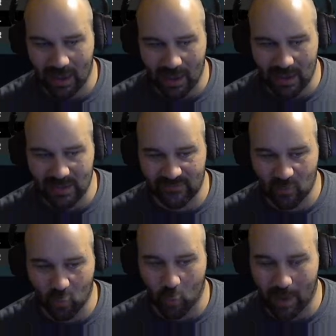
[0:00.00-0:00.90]

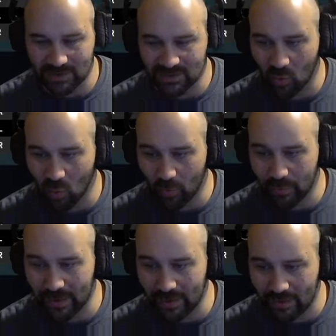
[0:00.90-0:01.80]
even Welt
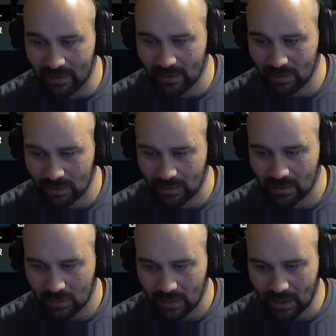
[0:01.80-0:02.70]
Oldman
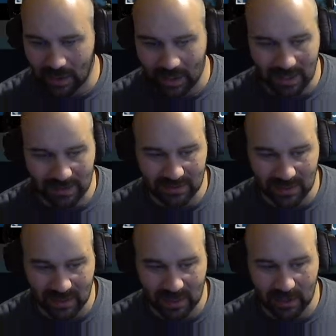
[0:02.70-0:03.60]
and
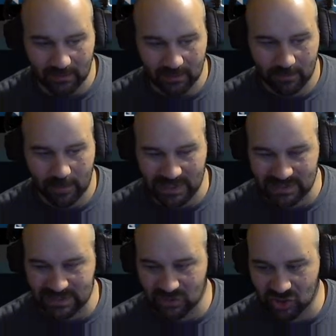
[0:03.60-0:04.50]

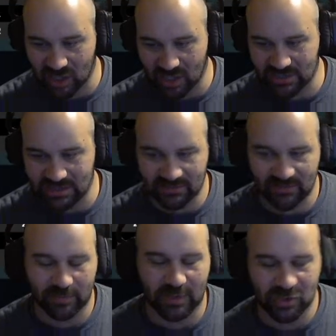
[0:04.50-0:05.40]
Pastel Johnson for
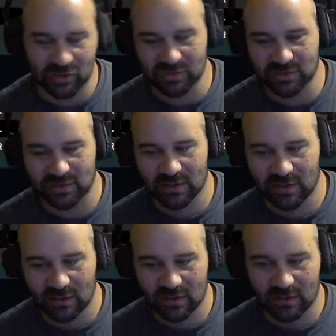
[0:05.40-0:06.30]
pitchers.
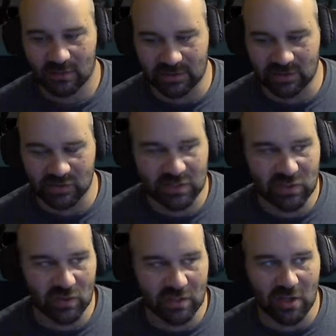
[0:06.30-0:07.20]
Like, there's a
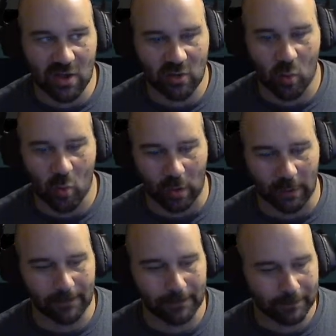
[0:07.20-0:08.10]
good young core
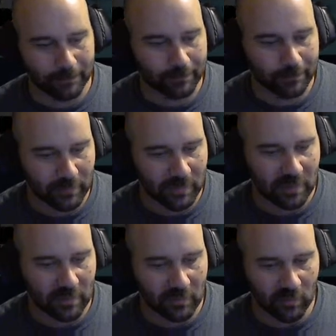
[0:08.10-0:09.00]

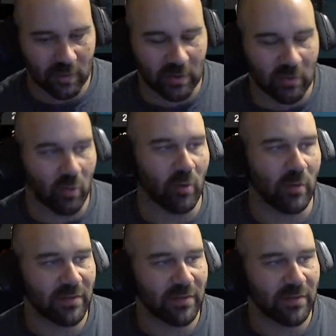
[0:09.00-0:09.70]
we could work with.